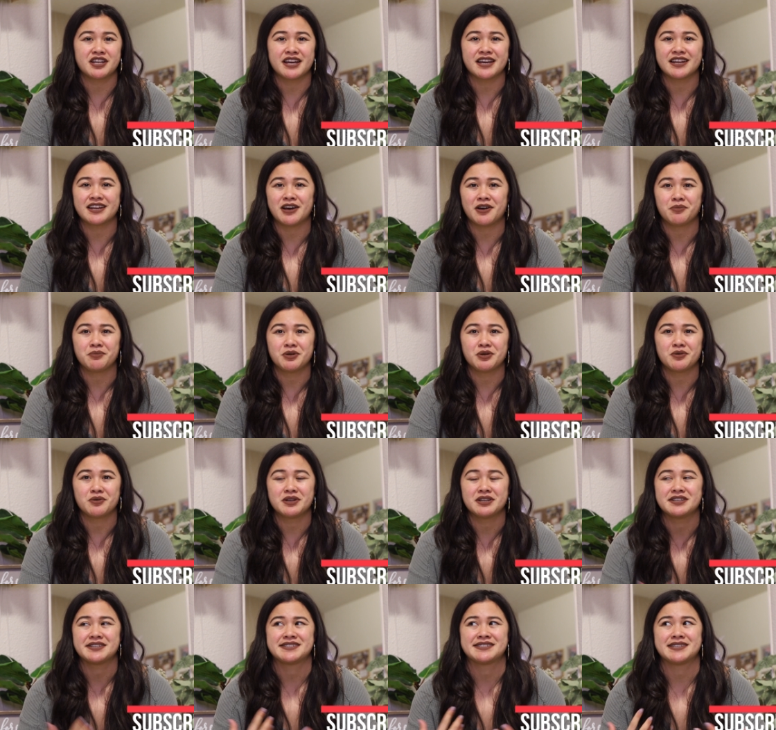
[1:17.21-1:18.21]
I can help you
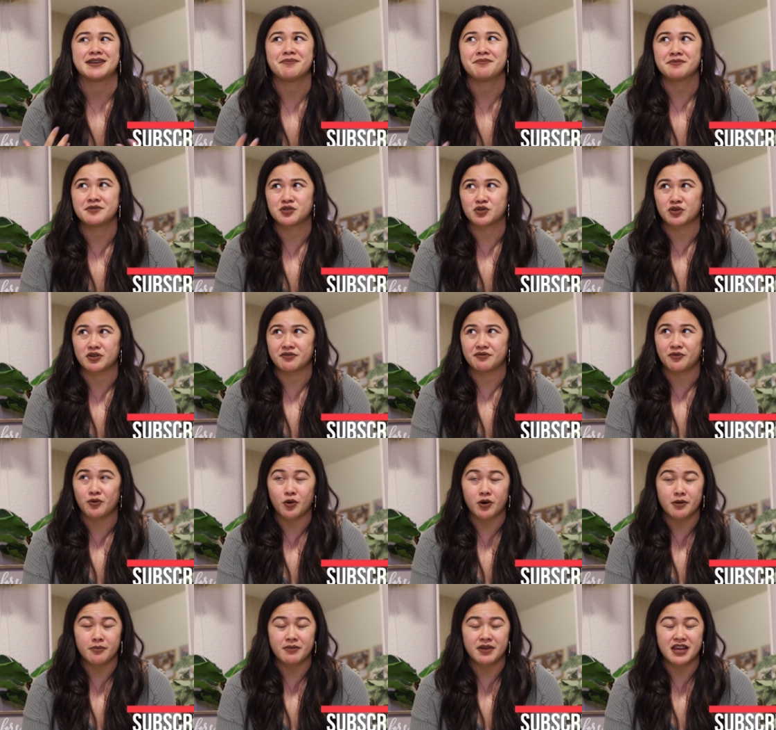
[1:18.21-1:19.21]
in some sort of
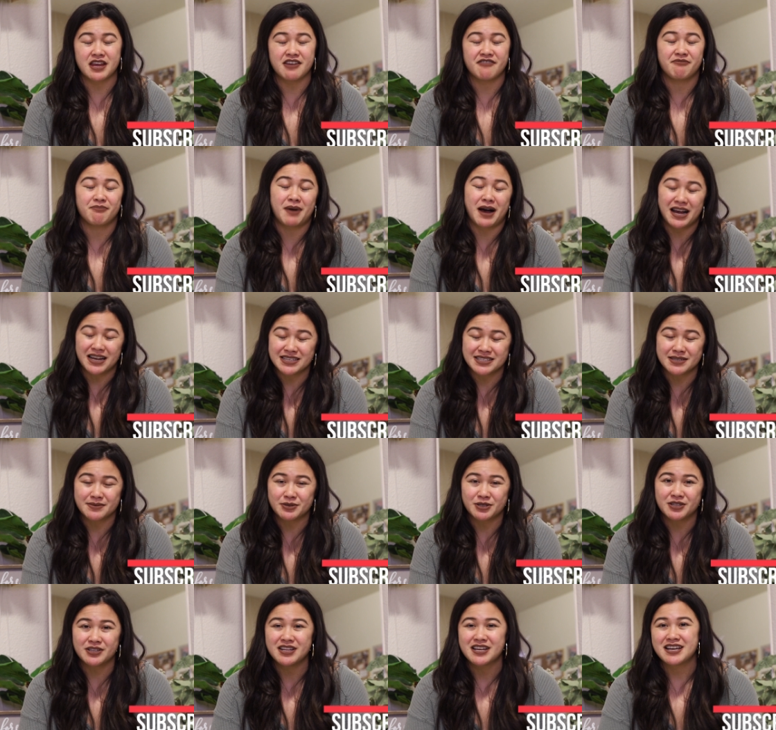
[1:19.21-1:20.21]
form if
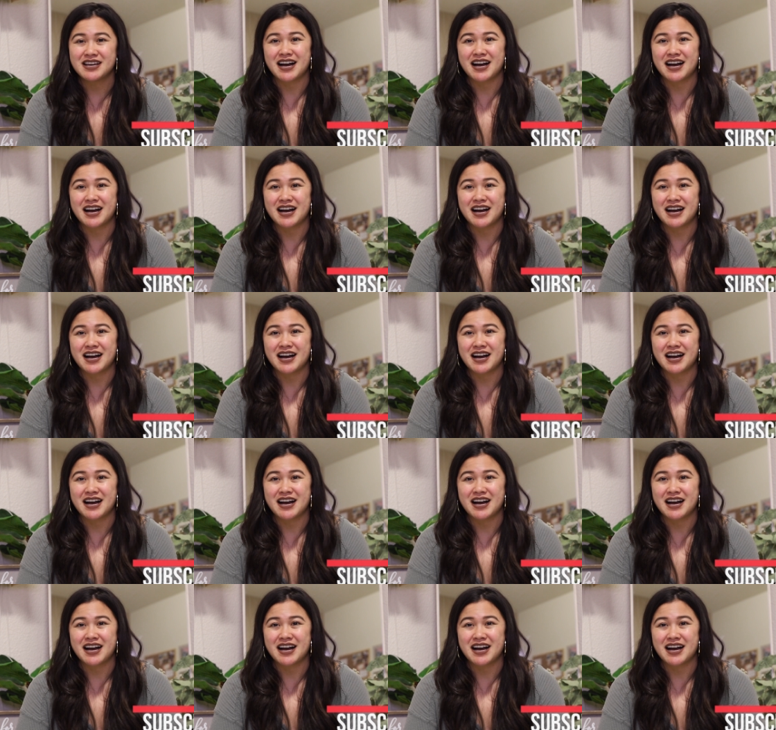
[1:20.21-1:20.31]
possible.